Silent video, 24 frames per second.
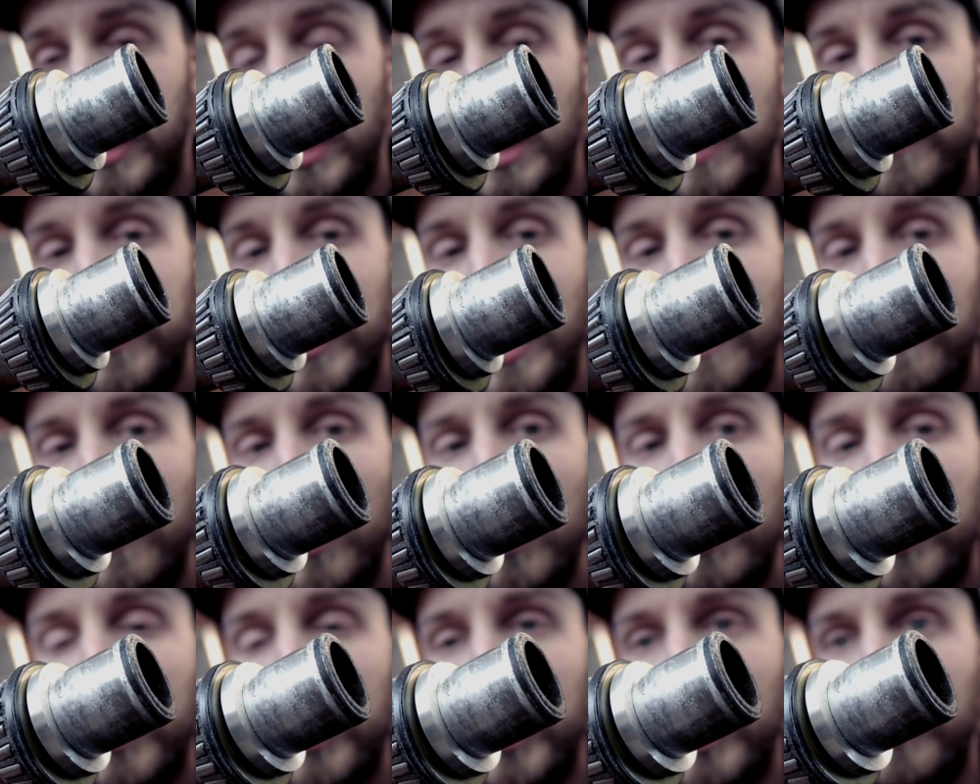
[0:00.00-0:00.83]
If you have a
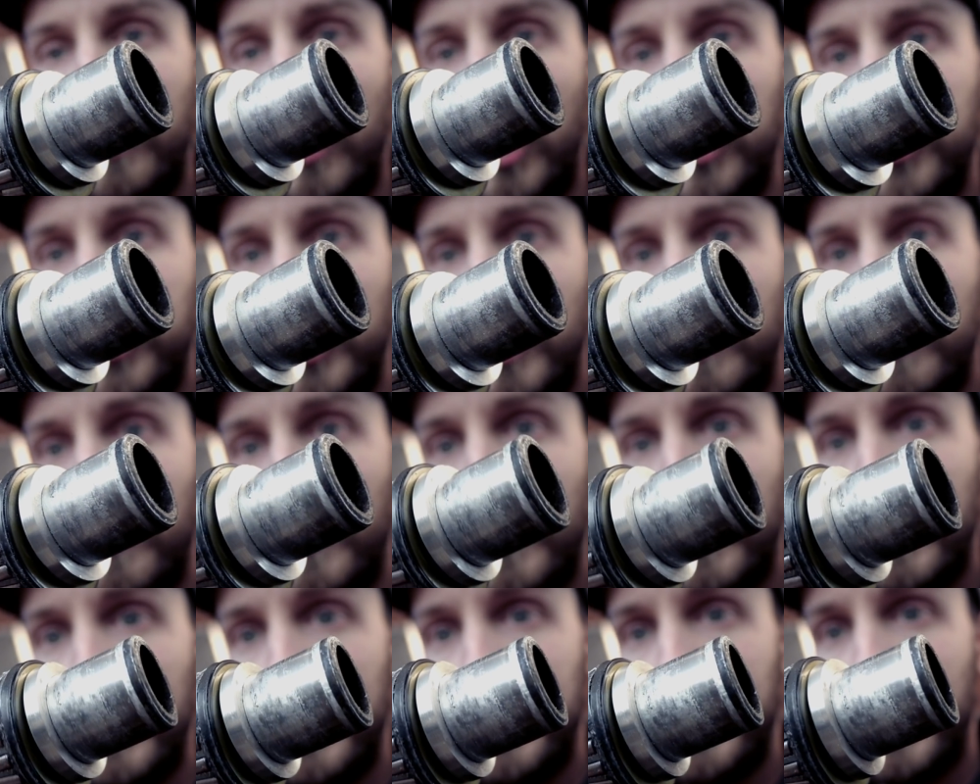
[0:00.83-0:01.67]
look at the bottom,
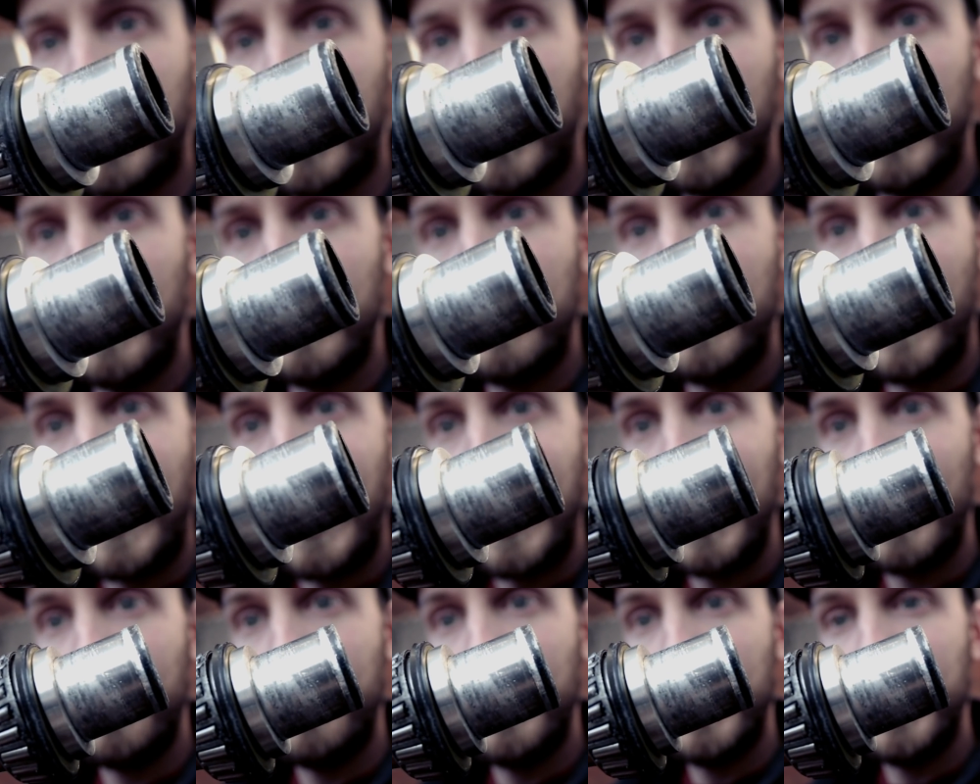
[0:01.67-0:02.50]
there's a kind of
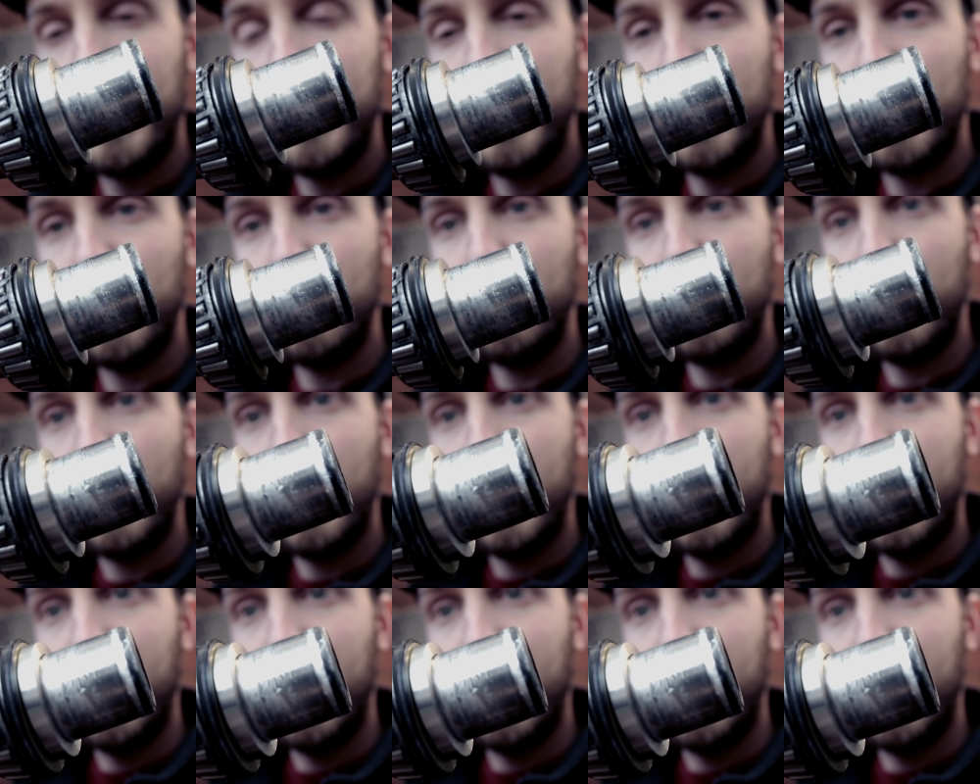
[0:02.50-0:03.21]
aluminium